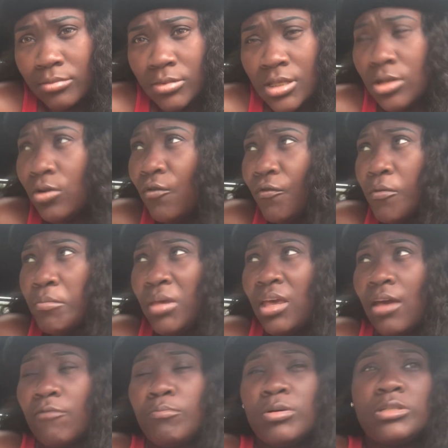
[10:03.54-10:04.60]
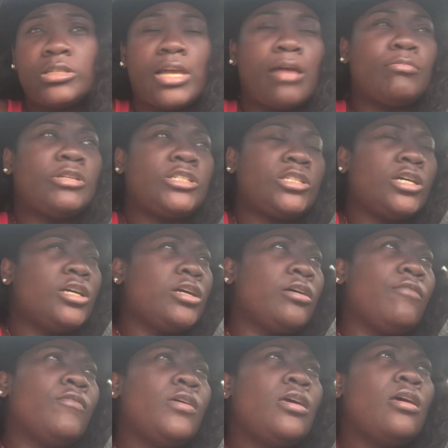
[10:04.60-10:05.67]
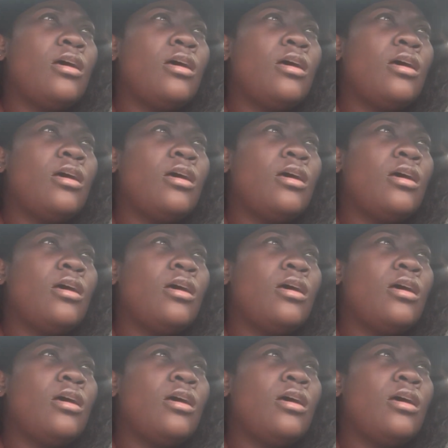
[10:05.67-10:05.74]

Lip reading: them to do for me if push come to shove.